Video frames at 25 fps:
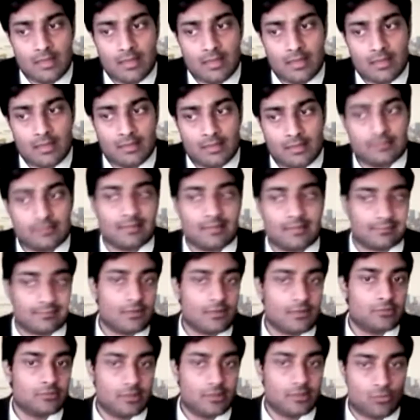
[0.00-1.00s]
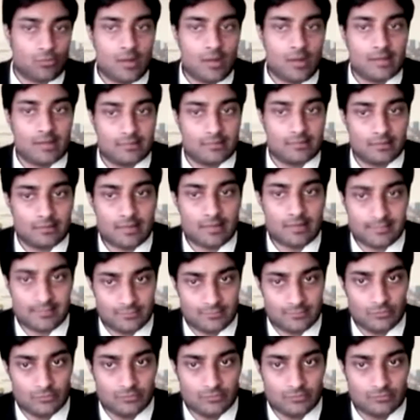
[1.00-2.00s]
That's how they acquire their
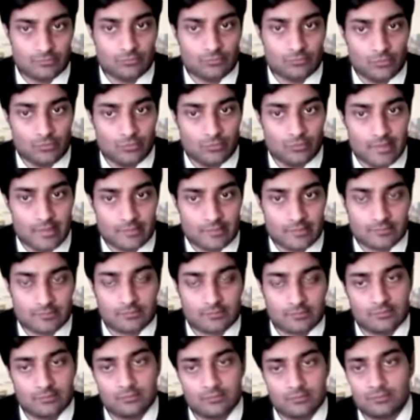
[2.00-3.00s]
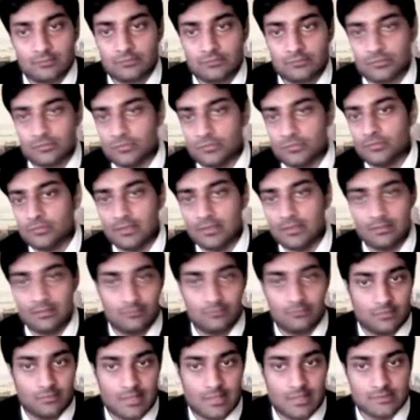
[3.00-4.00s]
customers, more or less, through their
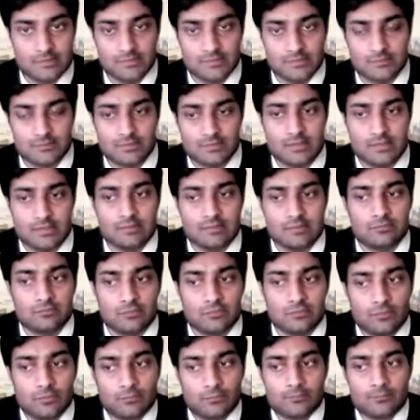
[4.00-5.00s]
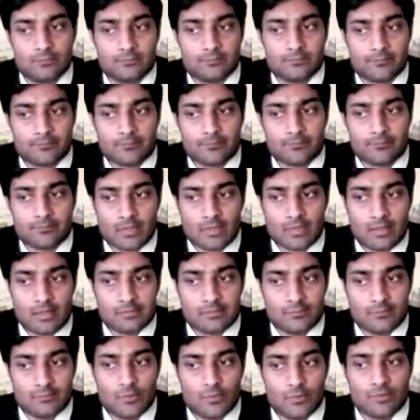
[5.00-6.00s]
branches. And so they've
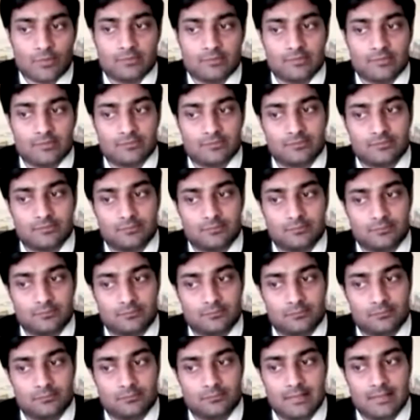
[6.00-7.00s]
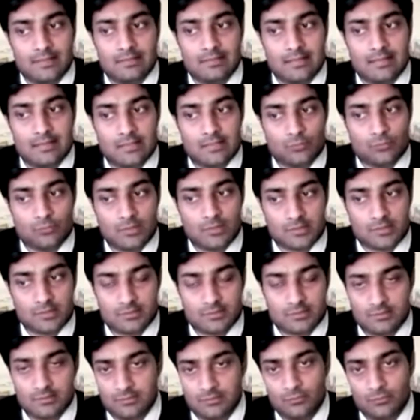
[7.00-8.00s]
got this big network
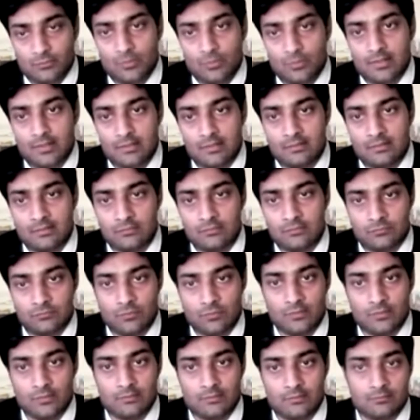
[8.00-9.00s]
working for them,